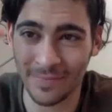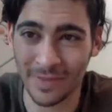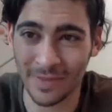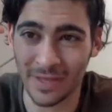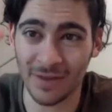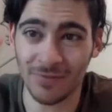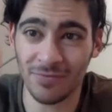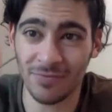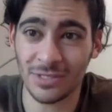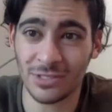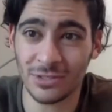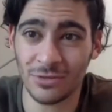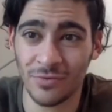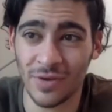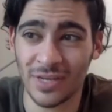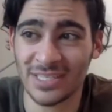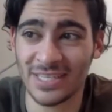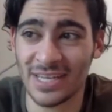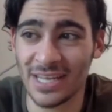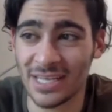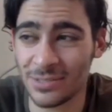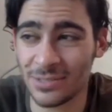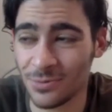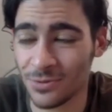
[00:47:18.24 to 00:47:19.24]
If this
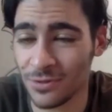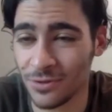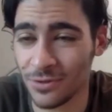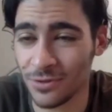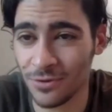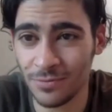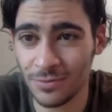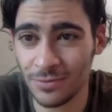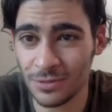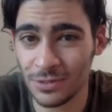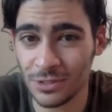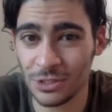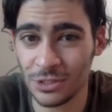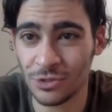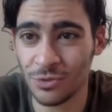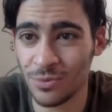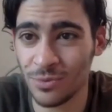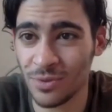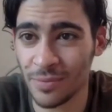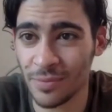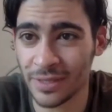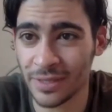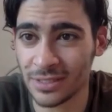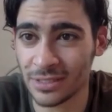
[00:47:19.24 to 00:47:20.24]
resonates with you, just shoot
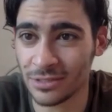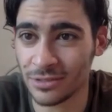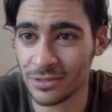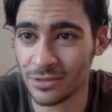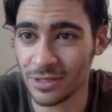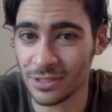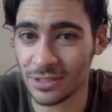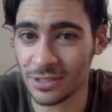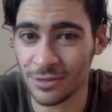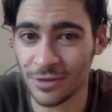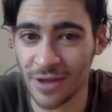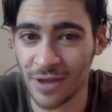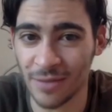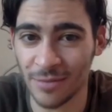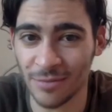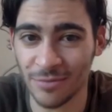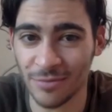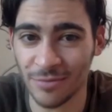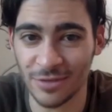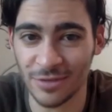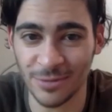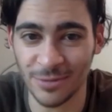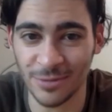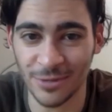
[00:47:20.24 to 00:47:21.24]
me a message on Instagram and
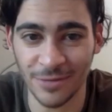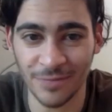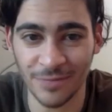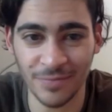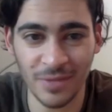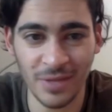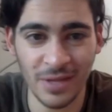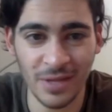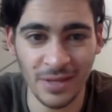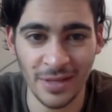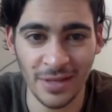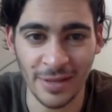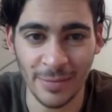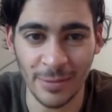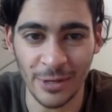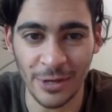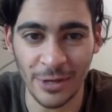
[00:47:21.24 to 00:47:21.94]
Facebook. Let me know.